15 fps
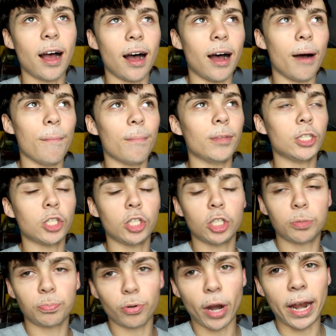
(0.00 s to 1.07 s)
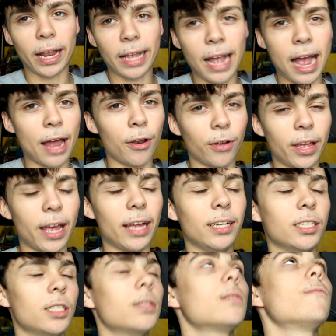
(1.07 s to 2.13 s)
Um, just, just pray to God, okay?
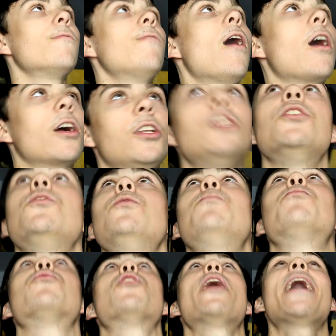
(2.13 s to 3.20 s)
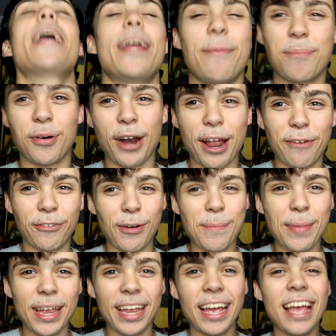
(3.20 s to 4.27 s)
Just fuck, dude. Pray. Pray for
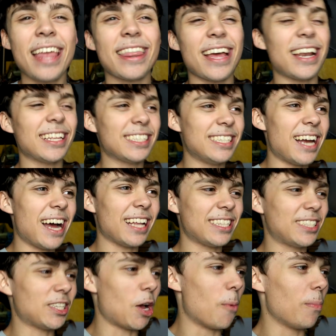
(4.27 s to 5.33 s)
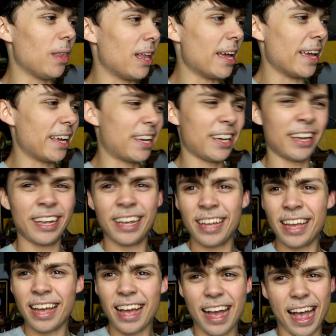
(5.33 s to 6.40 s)
me that it's not some like
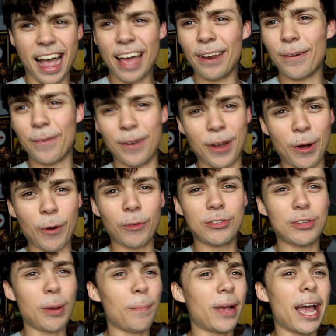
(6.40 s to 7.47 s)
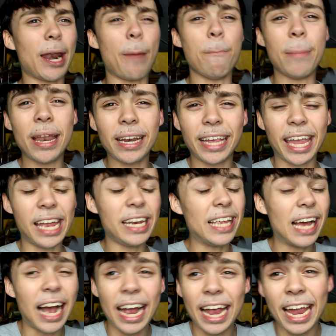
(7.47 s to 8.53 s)
I don't know, some kind of mint
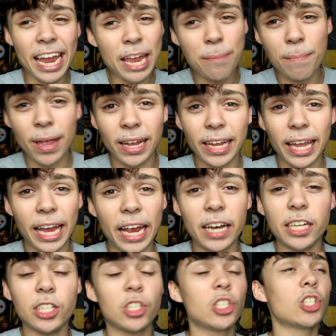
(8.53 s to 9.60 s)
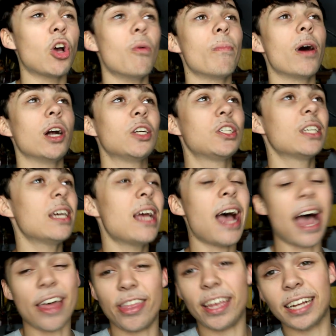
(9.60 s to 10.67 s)
candy. I hate mint candy so much.
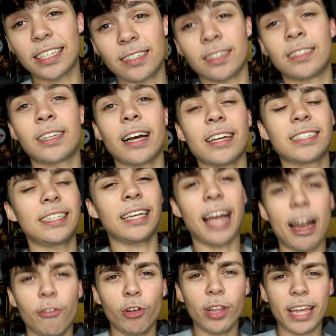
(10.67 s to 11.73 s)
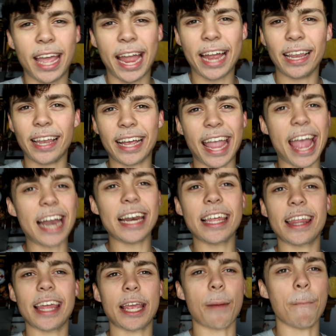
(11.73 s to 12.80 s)
I think it's disgusting. I really hate like
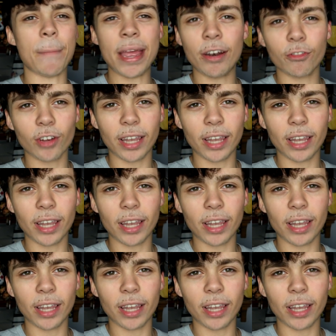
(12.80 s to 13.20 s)
anything mint